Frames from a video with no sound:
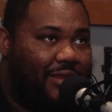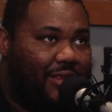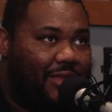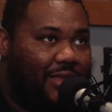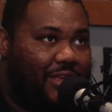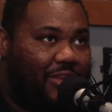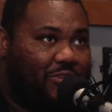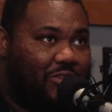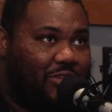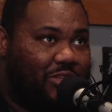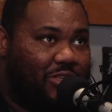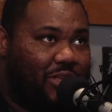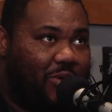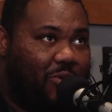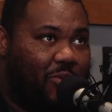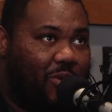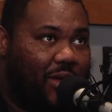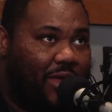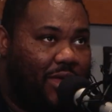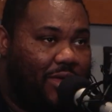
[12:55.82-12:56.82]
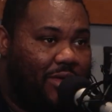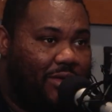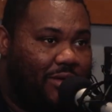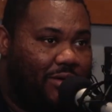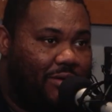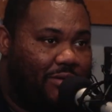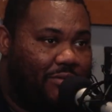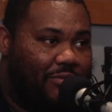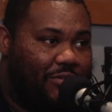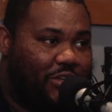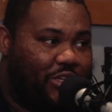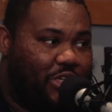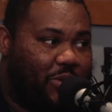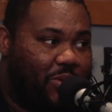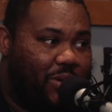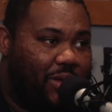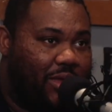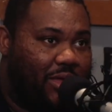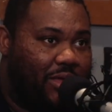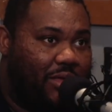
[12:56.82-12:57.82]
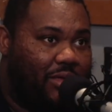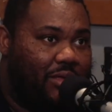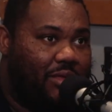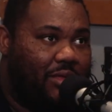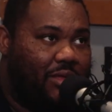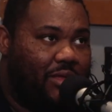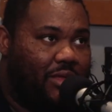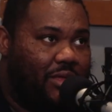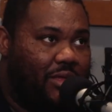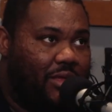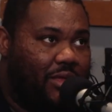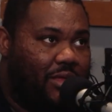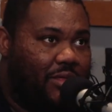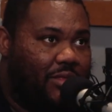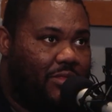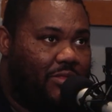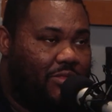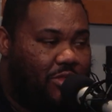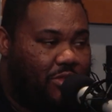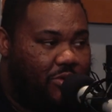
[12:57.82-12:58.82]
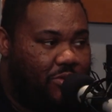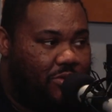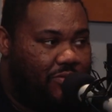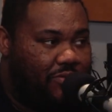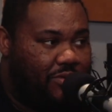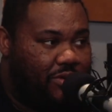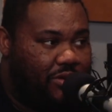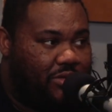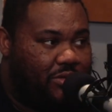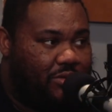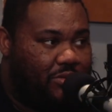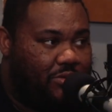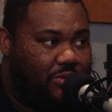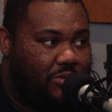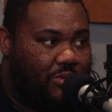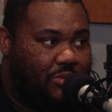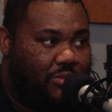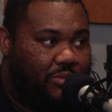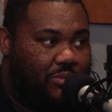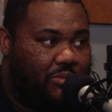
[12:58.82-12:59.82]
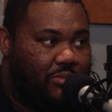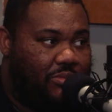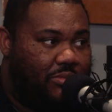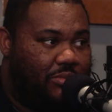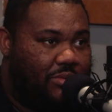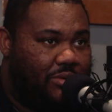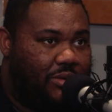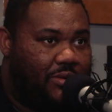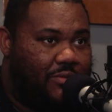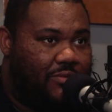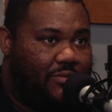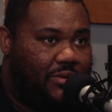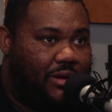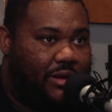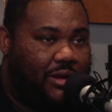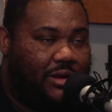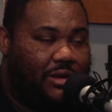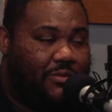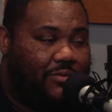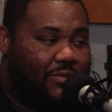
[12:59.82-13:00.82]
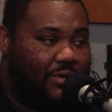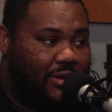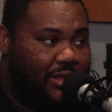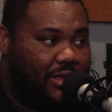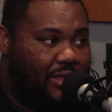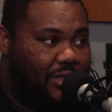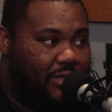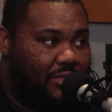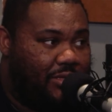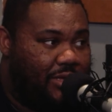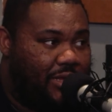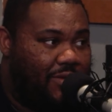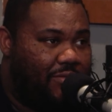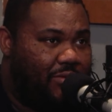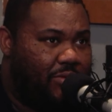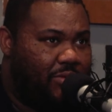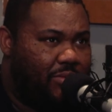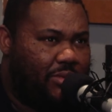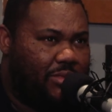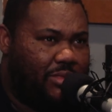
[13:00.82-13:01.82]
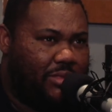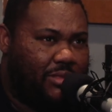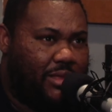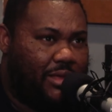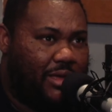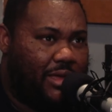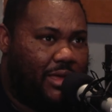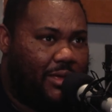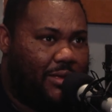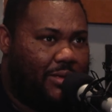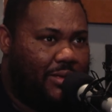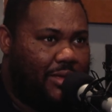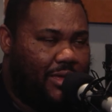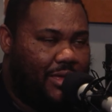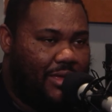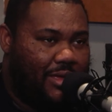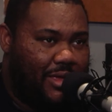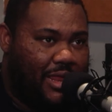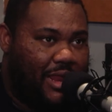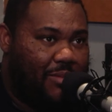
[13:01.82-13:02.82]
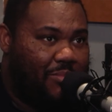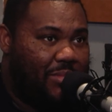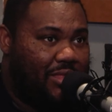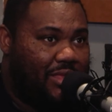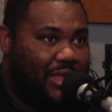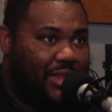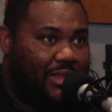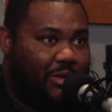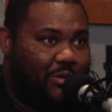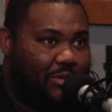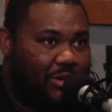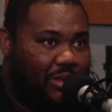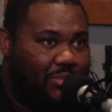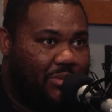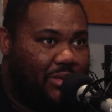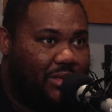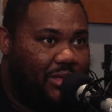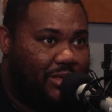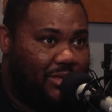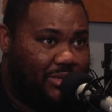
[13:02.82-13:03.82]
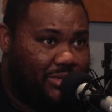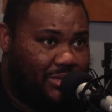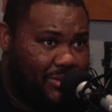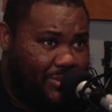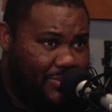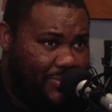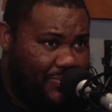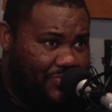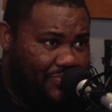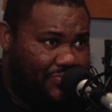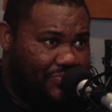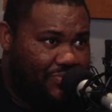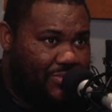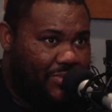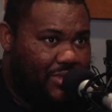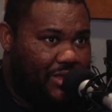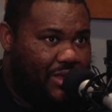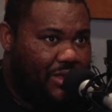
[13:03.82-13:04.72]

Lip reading: interesting way of showing the universe through a different lens, even with like, and I mean that literally because, you know,